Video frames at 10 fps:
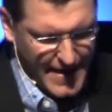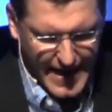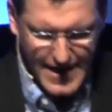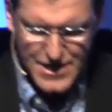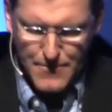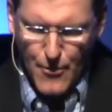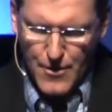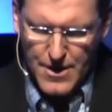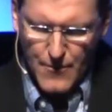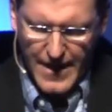and it's
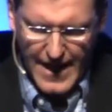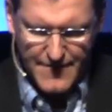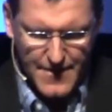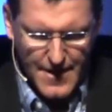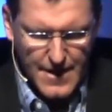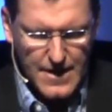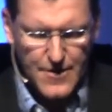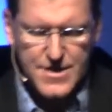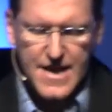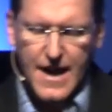important that we have clear
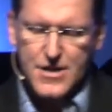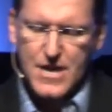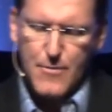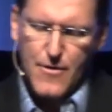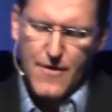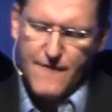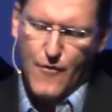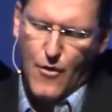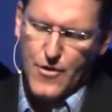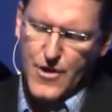signage. Number
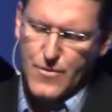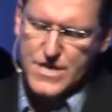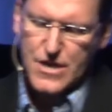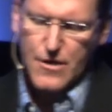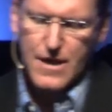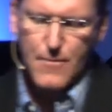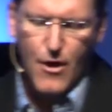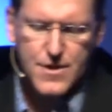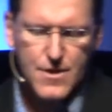four, there was clearly marked